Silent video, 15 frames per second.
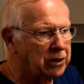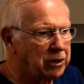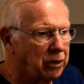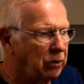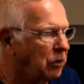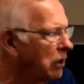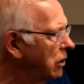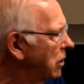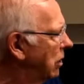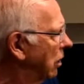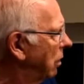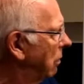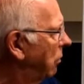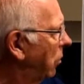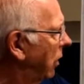So this
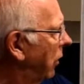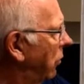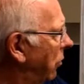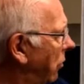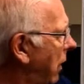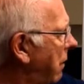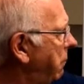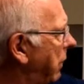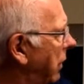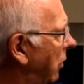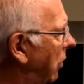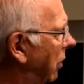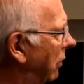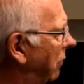little boy grew up in all of